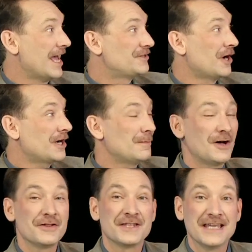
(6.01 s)
and talk
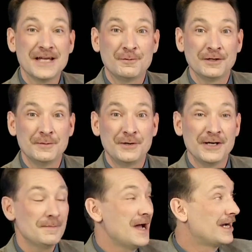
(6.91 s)
about the
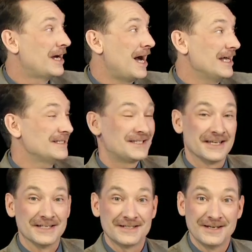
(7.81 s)
equilibrium
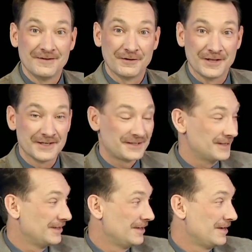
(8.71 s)
constant for this
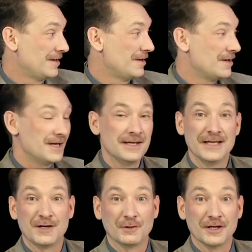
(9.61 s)

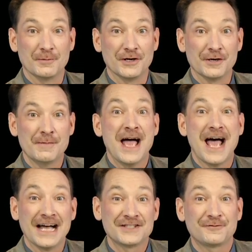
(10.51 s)
equilibrium
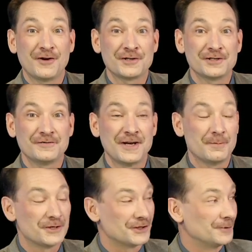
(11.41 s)
as a function of
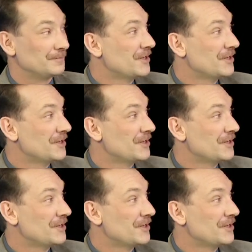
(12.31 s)
temperature.